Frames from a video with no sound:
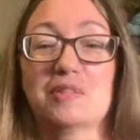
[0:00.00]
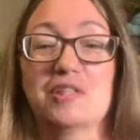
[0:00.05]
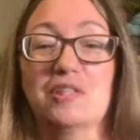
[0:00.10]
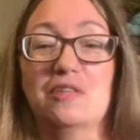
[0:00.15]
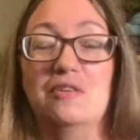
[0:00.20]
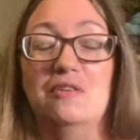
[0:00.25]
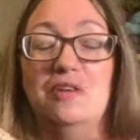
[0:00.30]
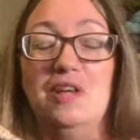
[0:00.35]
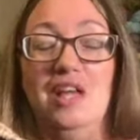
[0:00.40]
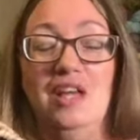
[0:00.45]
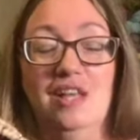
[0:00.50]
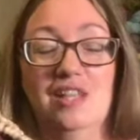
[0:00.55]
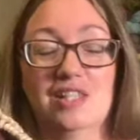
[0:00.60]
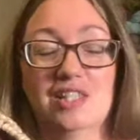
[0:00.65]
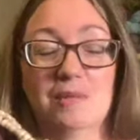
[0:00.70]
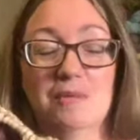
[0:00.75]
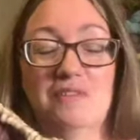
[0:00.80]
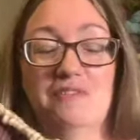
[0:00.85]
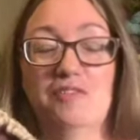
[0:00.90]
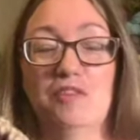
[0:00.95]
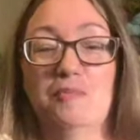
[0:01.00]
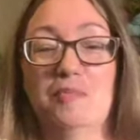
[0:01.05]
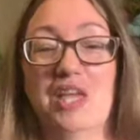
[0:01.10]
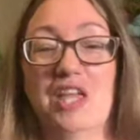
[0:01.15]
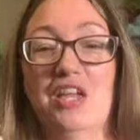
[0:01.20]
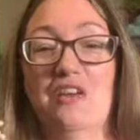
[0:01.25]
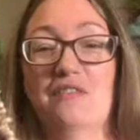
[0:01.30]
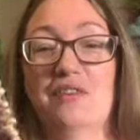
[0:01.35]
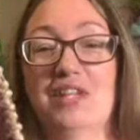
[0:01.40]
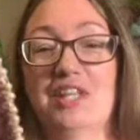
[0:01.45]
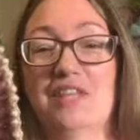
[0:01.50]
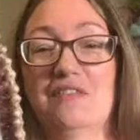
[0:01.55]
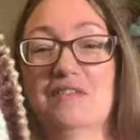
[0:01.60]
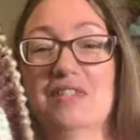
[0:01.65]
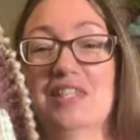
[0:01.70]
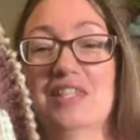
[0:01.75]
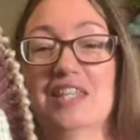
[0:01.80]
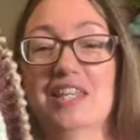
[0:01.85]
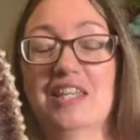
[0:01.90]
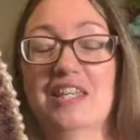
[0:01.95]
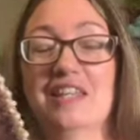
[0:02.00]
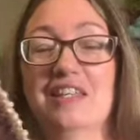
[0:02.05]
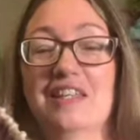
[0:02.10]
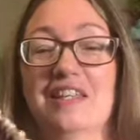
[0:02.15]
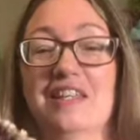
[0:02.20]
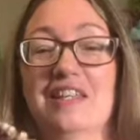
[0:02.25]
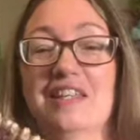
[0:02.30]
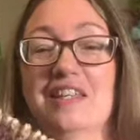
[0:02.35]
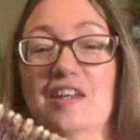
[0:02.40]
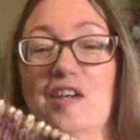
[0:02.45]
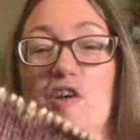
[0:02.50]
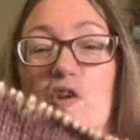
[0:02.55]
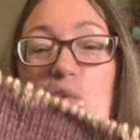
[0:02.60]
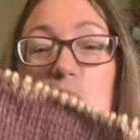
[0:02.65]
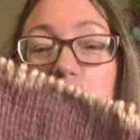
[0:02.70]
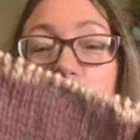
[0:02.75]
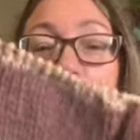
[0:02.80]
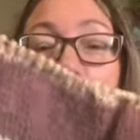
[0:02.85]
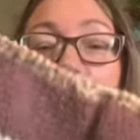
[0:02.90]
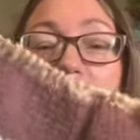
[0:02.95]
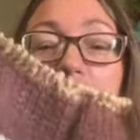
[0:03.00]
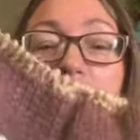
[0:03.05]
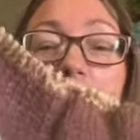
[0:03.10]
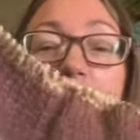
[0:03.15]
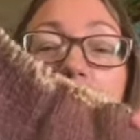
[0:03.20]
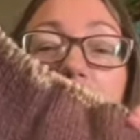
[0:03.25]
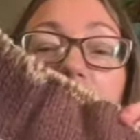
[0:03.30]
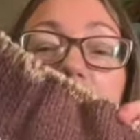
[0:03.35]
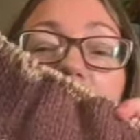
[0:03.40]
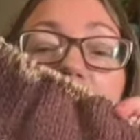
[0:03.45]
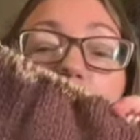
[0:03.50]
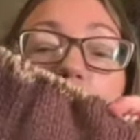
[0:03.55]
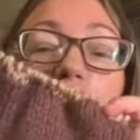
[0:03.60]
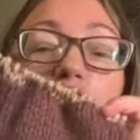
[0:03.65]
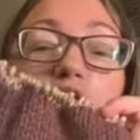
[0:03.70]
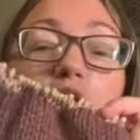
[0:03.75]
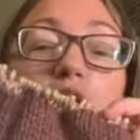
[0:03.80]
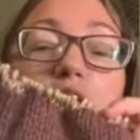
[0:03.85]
so some of you may already have seen where I am on here.